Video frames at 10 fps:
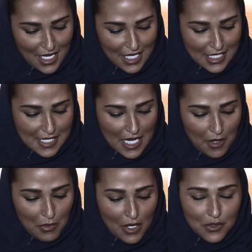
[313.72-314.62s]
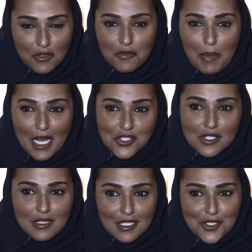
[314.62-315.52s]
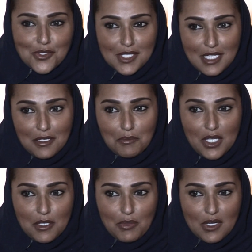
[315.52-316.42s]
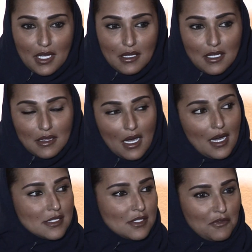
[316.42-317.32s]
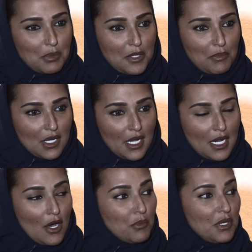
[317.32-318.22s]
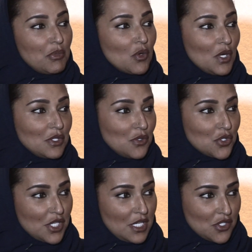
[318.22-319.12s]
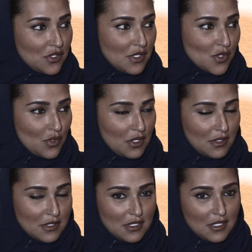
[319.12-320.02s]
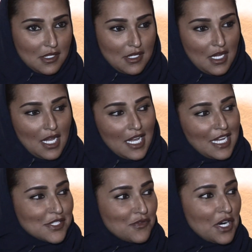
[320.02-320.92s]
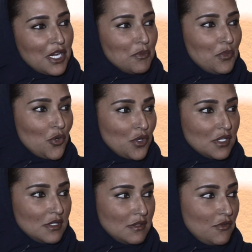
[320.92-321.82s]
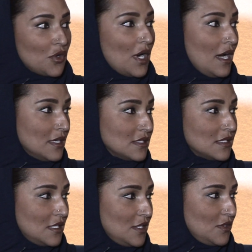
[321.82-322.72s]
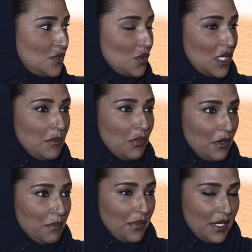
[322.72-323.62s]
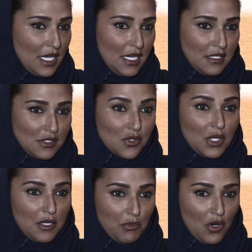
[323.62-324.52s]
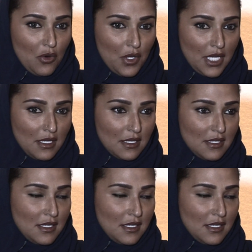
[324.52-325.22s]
is the amount of passion that you see in people and in the eyes of people and how people want to change this world. It's very important for us to keep up and to keep going.